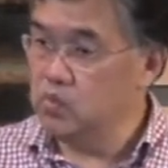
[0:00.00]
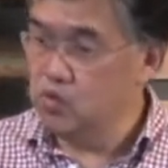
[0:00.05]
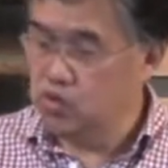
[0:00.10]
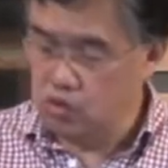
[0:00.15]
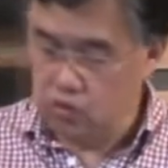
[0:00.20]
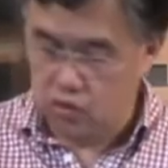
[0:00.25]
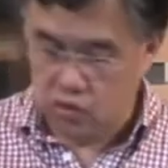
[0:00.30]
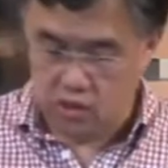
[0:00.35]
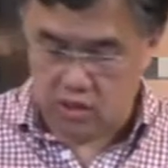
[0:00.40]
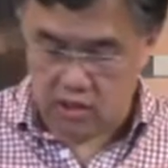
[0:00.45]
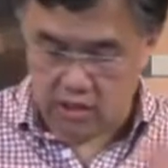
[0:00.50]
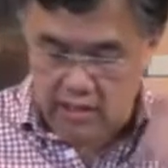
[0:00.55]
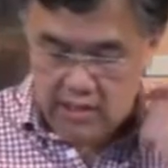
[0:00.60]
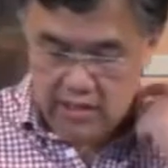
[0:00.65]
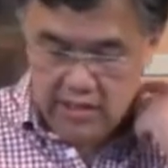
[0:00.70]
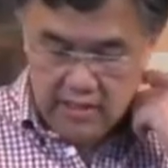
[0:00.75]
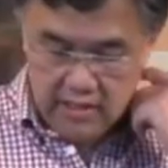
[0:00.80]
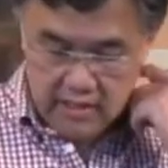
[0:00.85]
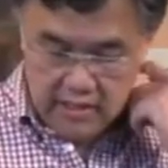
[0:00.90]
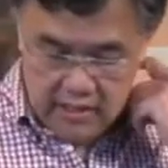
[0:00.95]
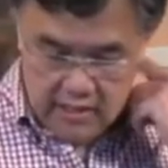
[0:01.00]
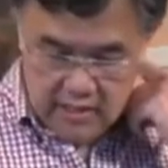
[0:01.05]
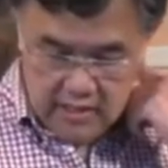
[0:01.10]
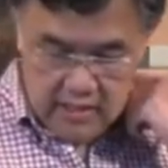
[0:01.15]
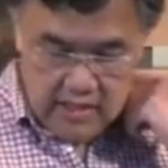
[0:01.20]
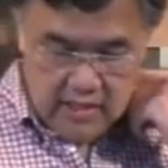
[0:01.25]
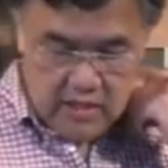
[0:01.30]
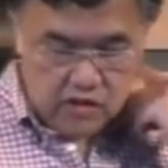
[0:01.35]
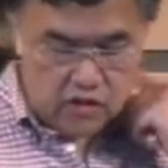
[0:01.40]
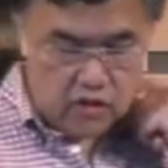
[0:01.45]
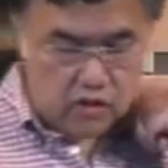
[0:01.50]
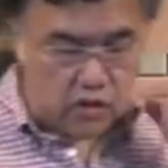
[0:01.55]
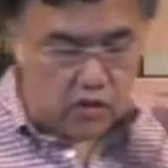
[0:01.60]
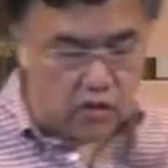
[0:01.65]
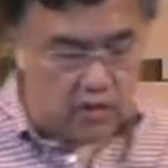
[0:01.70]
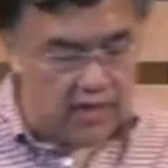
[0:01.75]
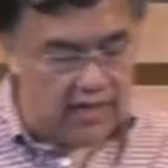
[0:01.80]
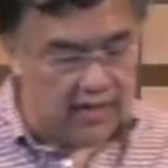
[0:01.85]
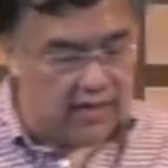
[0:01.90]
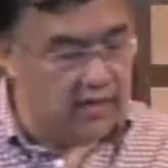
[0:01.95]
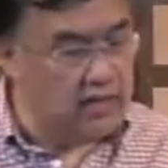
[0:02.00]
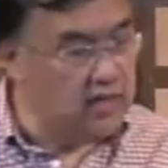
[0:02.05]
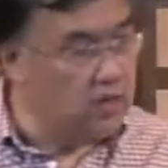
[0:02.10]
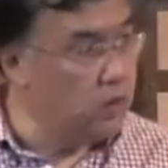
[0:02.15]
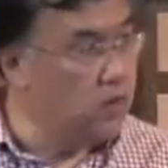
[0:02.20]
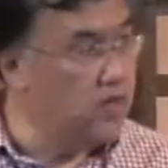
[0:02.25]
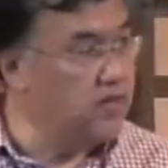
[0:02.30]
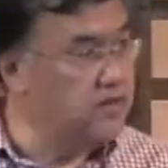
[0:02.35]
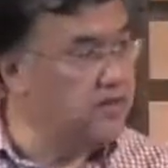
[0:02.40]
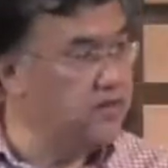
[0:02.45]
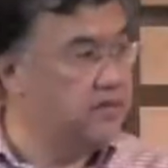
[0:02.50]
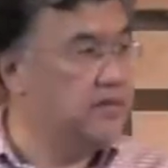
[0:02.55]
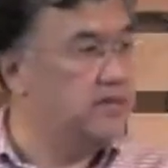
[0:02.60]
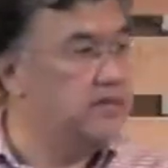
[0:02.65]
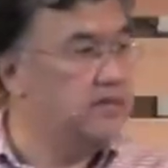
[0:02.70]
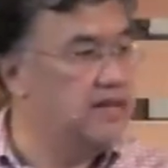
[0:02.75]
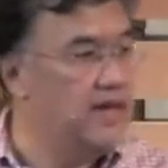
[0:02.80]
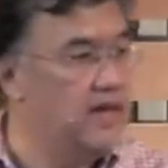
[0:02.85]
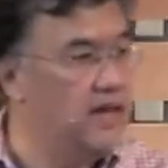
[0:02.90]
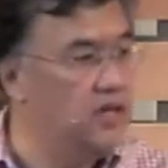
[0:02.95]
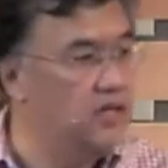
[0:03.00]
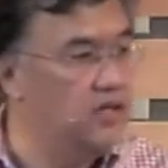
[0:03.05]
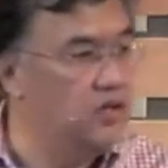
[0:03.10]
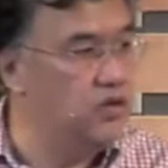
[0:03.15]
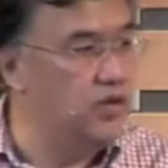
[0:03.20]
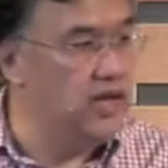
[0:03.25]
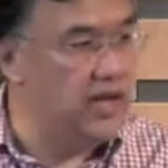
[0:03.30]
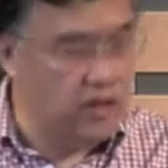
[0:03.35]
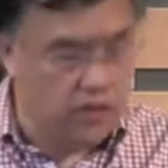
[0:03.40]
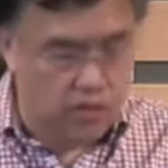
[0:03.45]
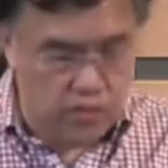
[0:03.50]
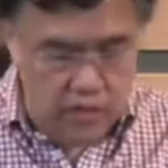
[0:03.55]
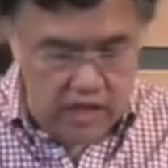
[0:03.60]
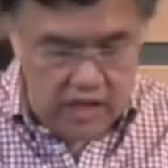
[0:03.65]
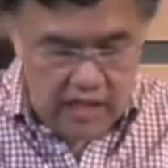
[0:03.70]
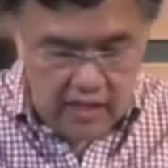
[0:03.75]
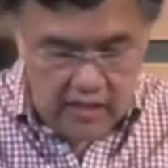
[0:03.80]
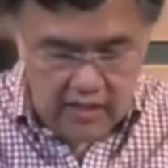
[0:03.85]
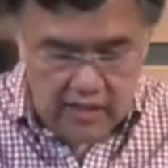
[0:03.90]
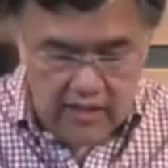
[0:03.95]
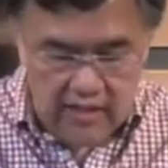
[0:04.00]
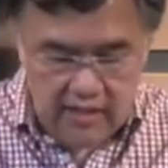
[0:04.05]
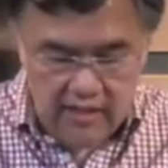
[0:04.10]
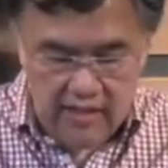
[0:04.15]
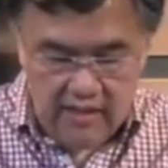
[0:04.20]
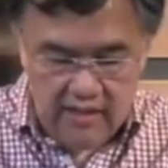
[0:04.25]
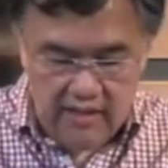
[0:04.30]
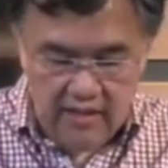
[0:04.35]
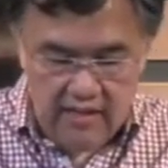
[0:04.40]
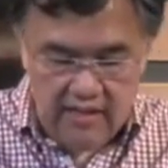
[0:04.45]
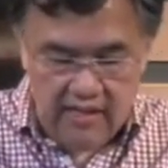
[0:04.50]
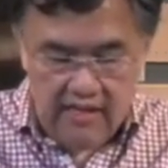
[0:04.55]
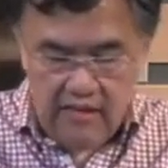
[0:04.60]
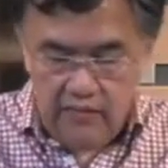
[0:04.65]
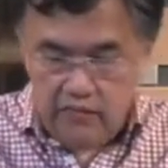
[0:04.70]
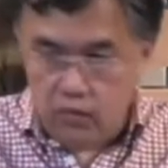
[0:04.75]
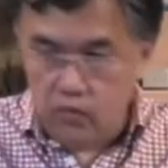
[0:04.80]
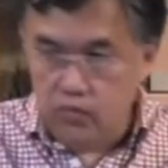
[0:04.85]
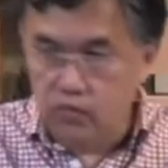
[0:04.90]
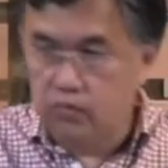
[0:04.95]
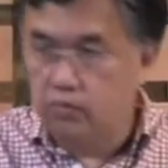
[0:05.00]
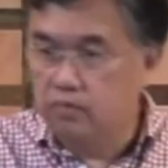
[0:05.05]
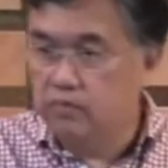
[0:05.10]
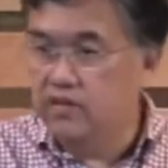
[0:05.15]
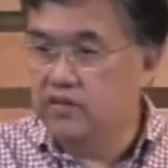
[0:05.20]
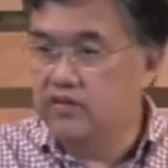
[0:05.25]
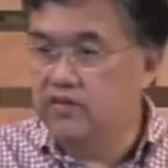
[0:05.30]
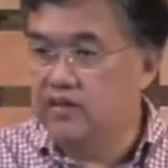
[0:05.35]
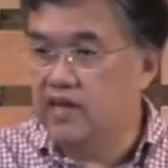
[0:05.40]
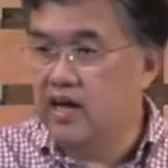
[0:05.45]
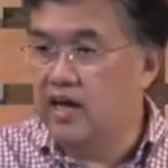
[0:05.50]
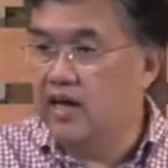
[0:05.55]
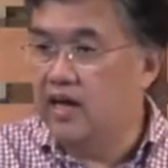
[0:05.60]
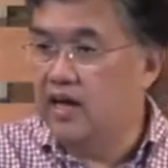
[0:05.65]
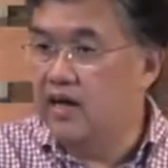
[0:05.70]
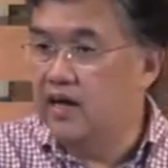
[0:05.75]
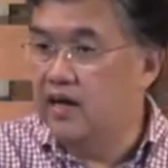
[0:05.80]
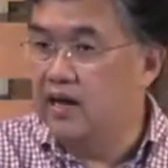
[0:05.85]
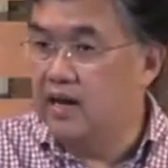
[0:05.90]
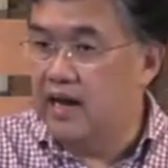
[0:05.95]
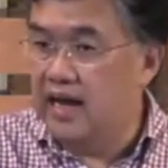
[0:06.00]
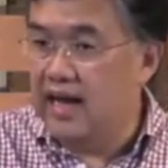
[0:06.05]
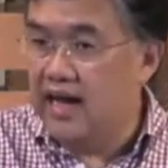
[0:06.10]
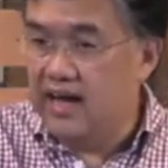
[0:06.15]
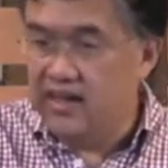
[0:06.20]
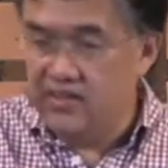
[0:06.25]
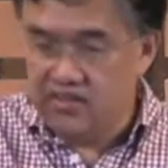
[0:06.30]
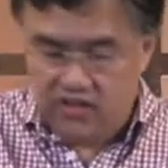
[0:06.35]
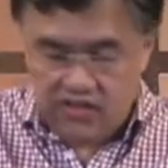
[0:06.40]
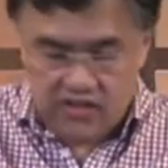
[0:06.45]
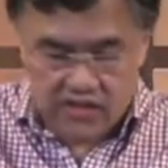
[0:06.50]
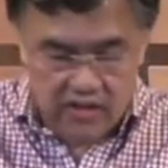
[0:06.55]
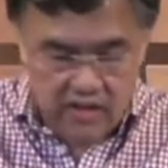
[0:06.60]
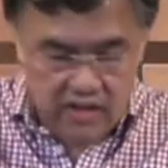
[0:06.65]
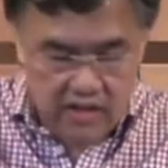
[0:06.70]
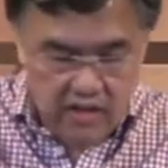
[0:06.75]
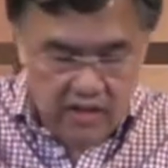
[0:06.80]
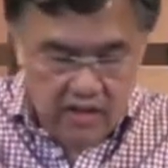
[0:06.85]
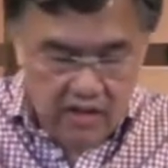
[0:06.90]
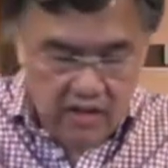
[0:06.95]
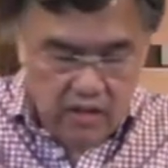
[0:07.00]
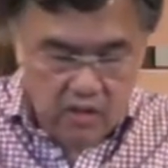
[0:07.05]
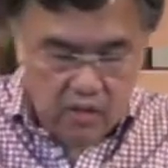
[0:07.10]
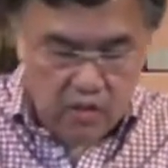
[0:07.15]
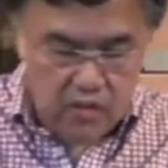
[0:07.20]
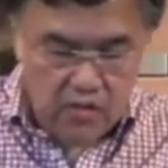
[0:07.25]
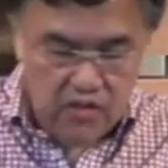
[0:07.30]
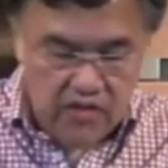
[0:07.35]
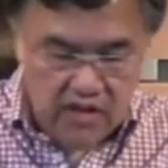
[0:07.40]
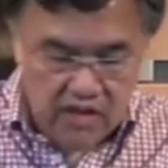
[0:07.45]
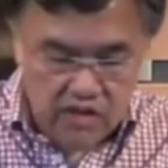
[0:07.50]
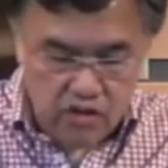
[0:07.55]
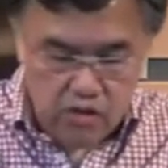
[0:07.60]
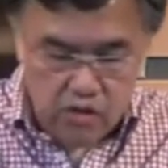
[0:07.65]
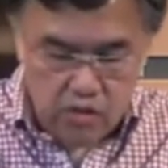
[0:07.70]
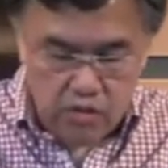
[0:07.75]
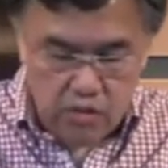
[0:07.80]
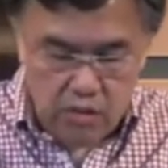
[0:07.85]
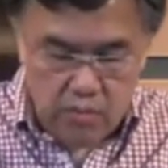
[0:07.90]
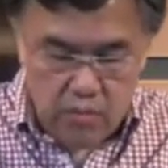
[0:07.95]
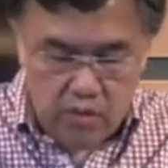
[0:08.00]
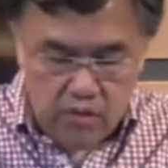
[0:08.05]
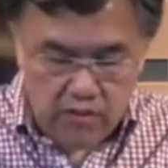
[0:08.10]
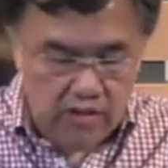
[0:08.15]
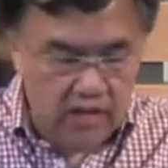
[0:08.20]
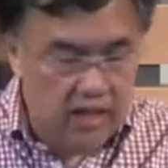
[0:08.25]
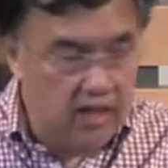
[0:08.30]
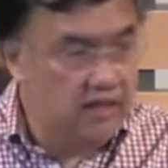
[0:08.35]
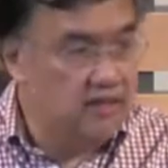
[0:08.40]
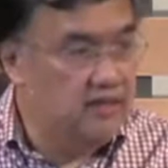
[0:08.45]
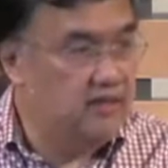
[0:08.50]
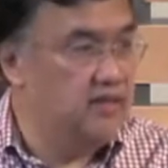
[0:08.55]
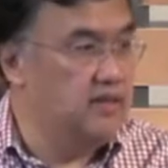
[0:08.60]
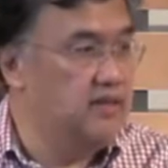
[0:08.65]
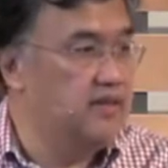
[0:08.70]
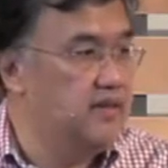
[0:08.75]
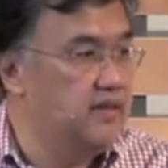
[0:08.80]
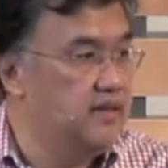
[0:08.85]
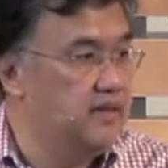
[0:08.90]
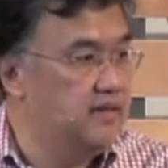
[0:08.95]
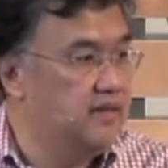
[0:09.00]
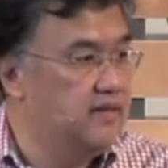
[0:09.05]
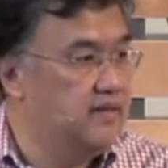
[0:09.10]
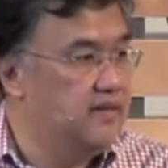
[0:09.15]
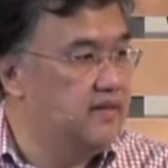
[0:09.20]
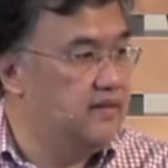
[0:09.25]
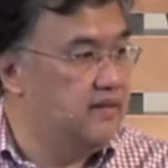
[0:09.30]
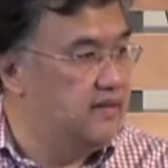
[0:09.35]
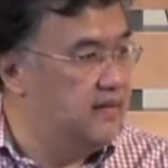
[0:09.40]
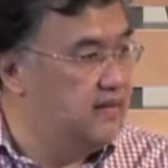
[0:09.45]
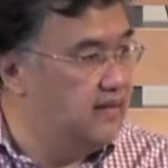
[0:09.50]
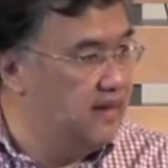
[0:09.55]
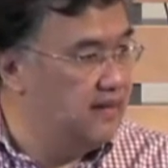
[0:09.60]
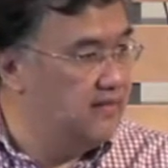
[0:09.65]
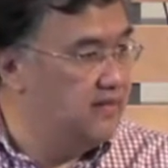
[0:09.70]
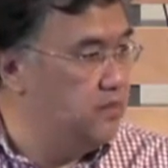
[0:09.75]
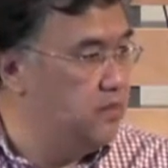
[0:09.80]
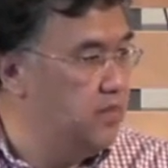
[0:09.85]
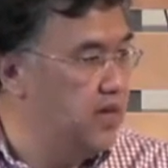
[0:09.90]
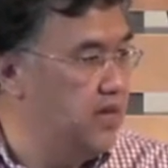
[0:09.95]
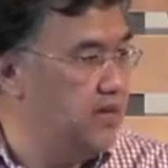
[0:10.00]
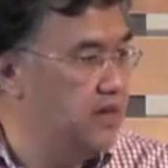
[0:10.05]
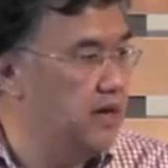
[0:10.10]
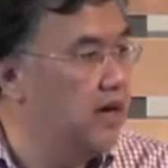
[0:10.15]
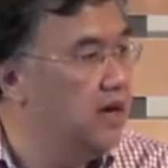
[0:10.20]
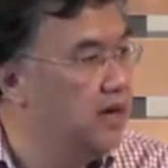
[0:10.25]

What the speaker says: Do not lie. So don't let anyone tell you that greed, evil desire, lust, or sexual immorality doesn't matter.